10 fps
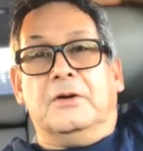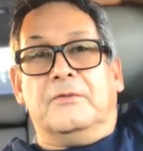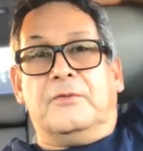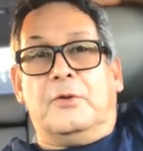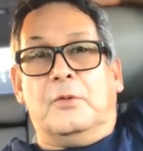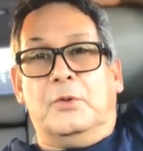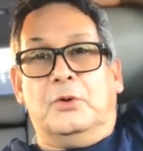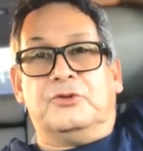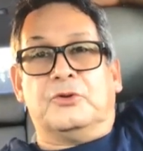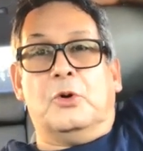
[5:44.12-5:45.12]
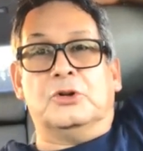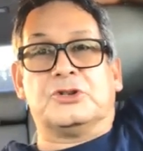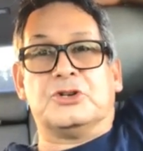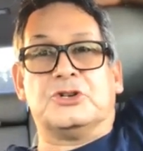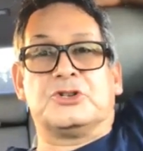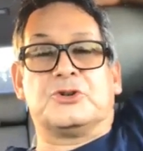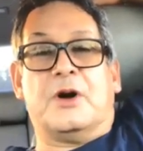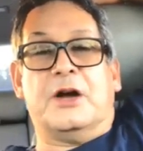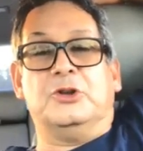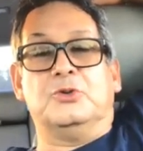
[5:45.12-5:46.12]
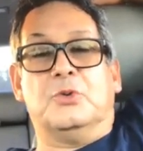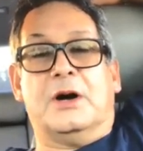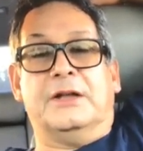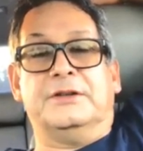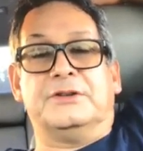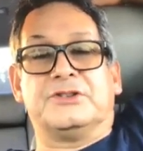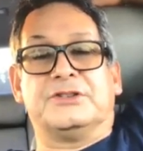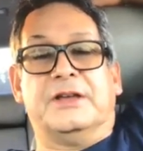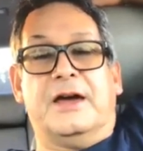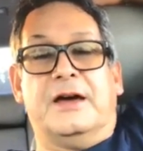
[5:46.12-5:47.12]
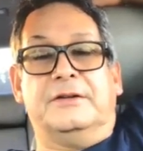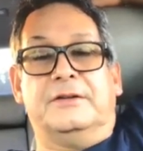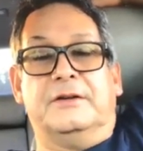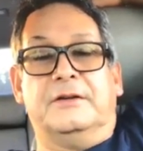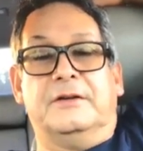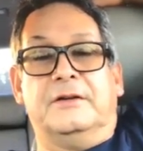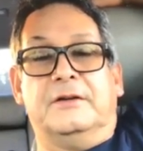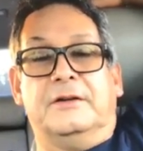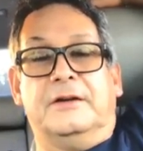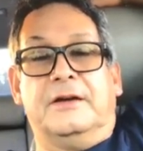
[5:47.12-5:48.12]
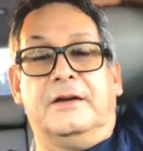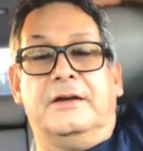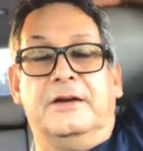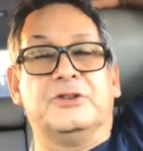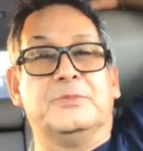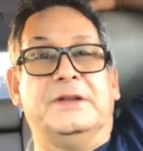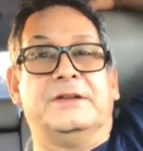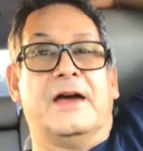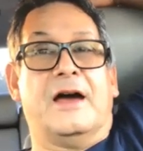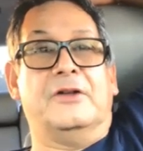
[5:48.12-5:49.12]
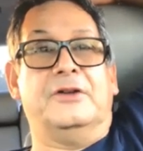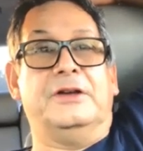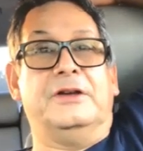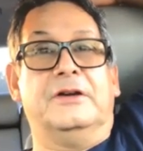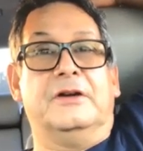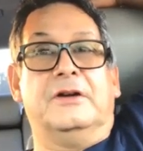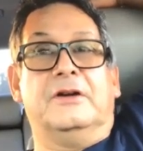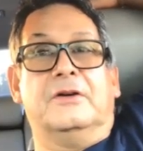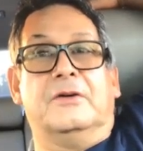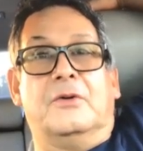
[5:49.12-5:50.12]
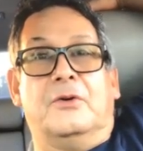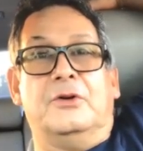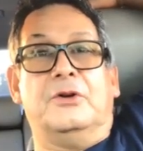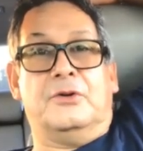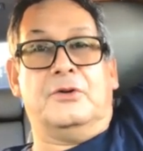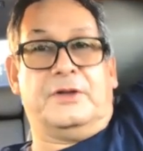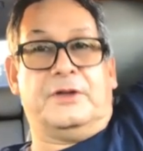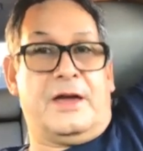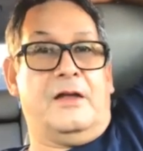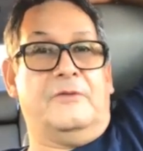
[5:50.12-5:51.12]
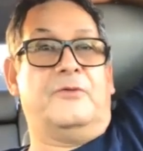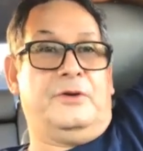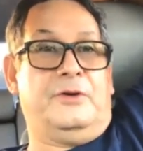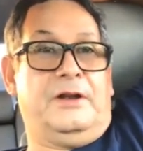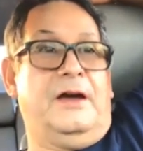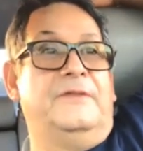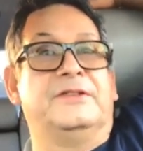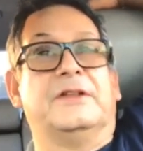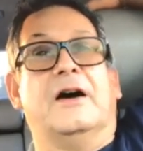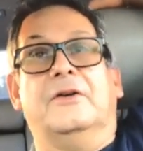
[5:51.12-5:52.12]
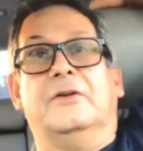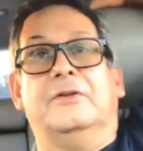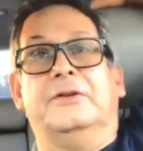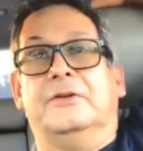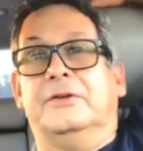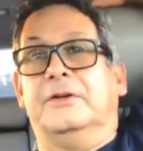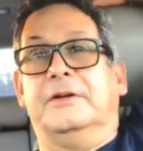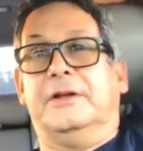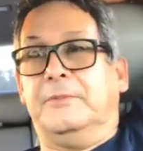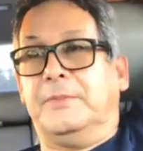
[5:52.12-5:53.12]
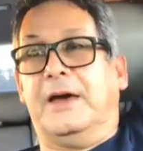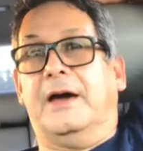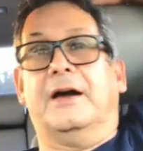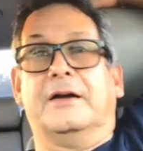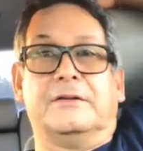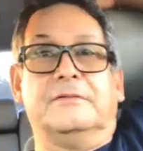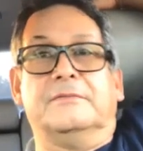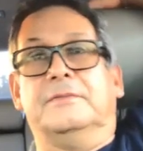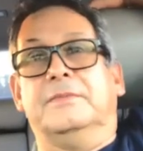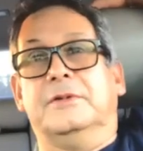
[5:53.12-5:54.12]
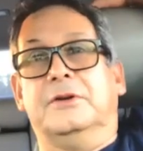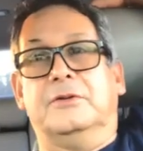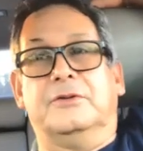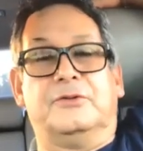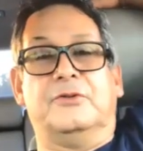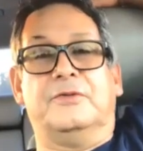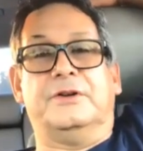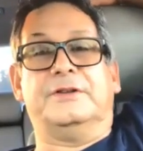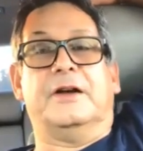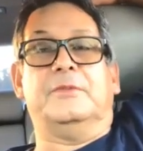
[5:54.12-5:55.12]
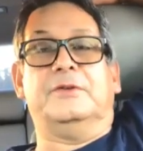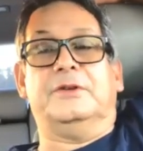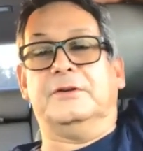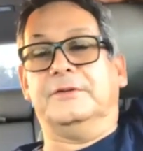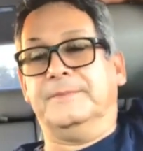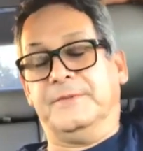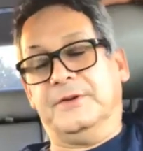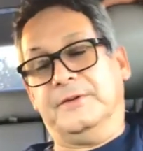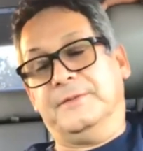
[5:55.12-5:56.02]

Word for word: from those cultures trying to understand his mentality or you know the California lifestyle, you know the laid back, you know surfer type of deal. So